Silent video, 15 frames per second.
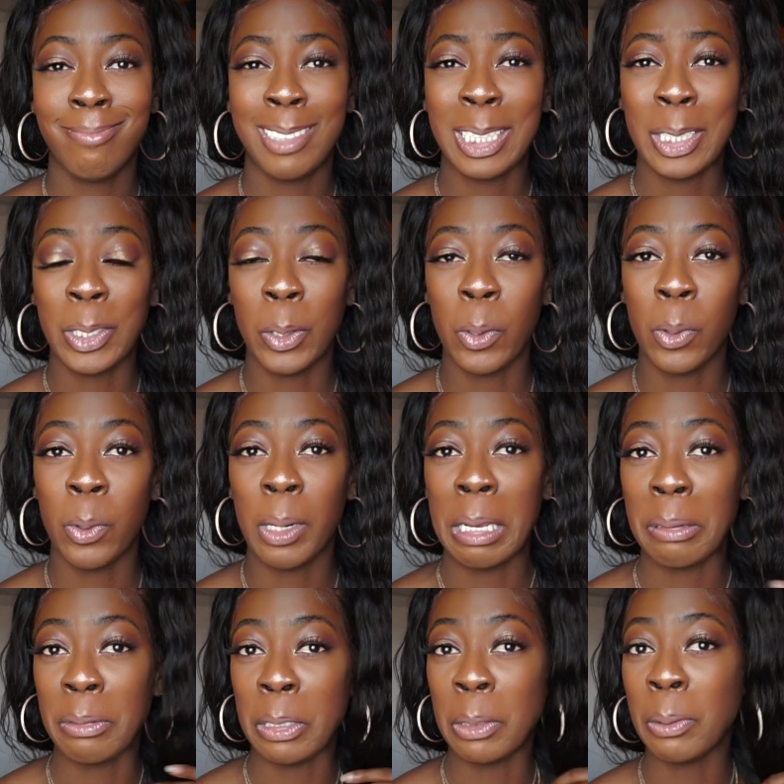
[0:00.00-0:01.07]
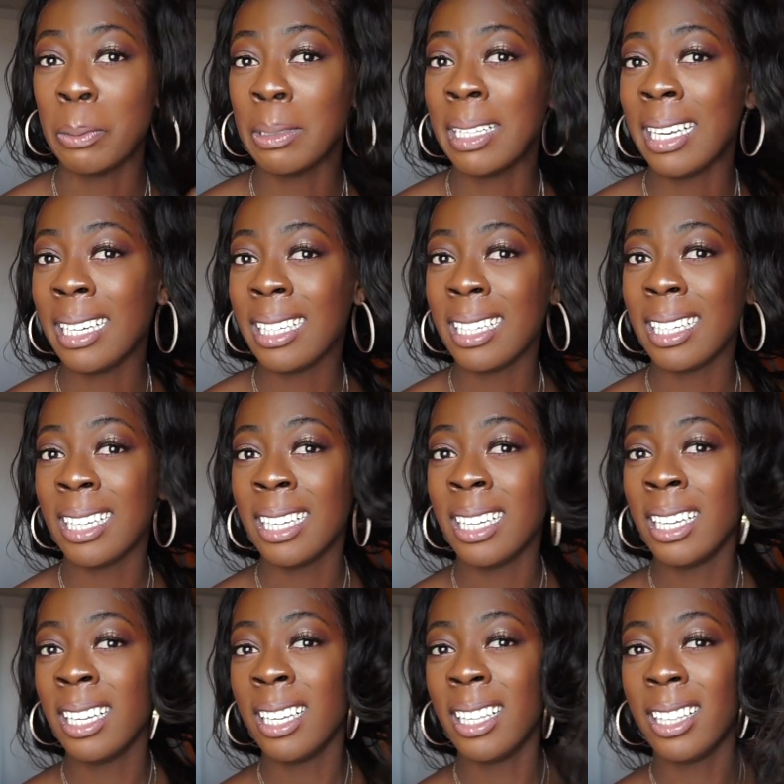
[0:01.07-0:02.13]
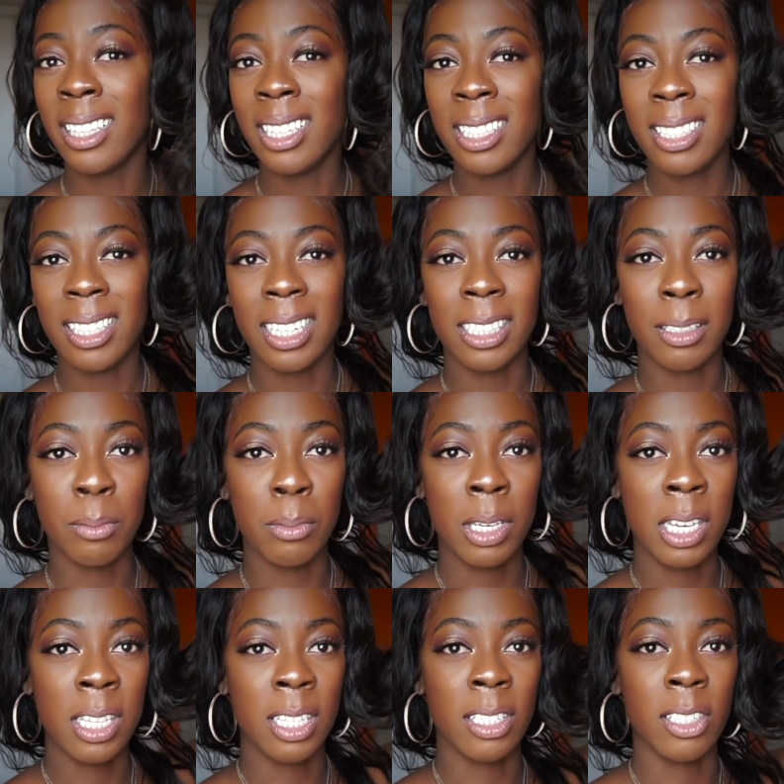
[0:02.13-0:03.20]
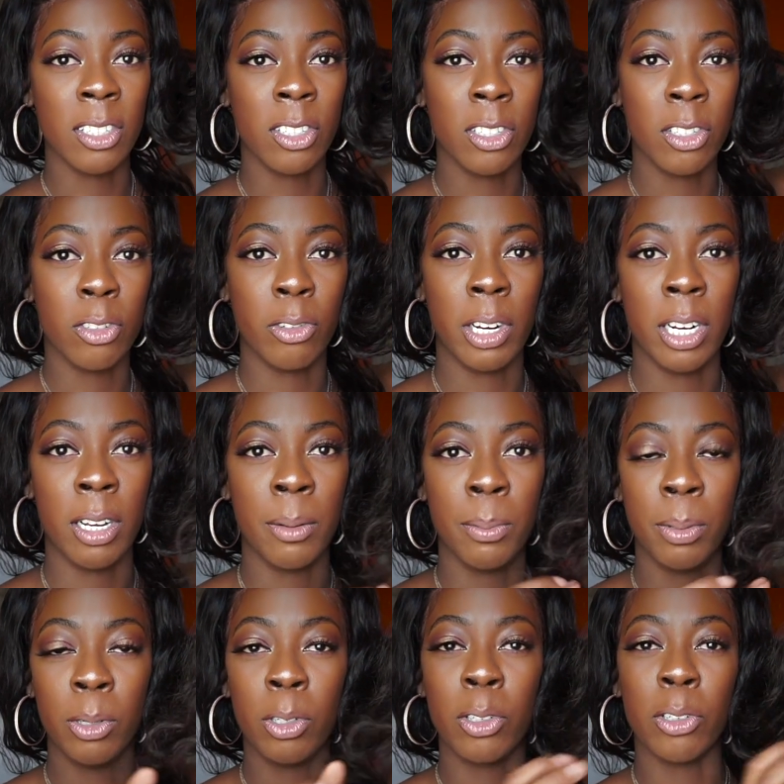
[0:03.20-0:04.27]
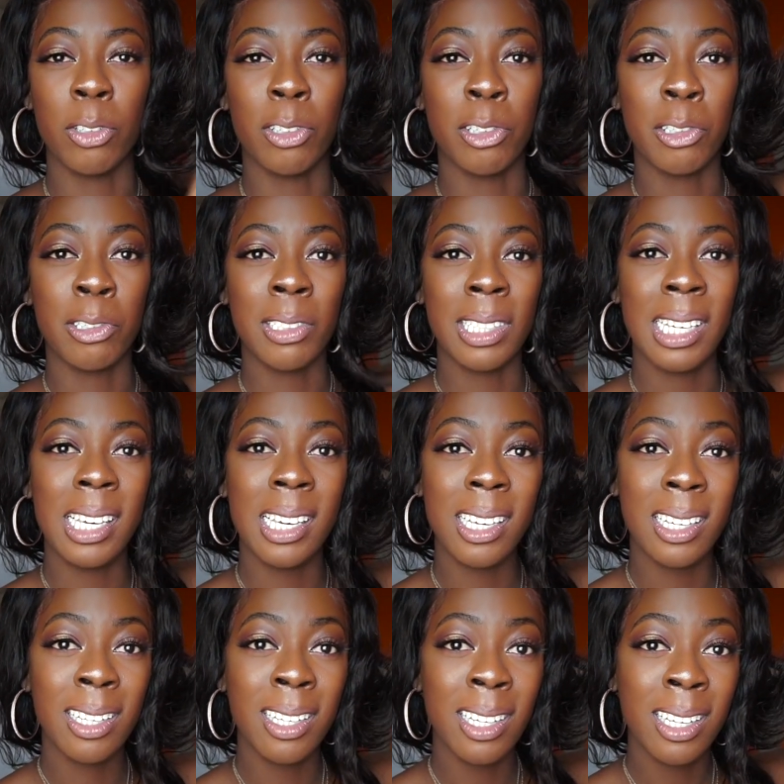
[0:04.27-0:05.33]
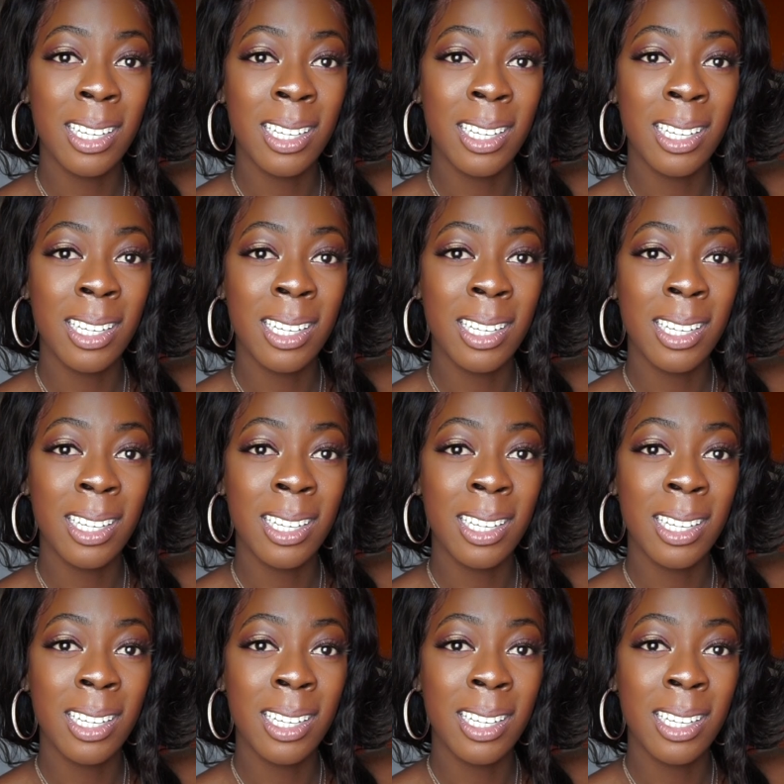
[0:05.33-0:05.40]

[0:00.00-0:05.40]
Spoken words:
So if you don't like this, like to me, this is straight up curly.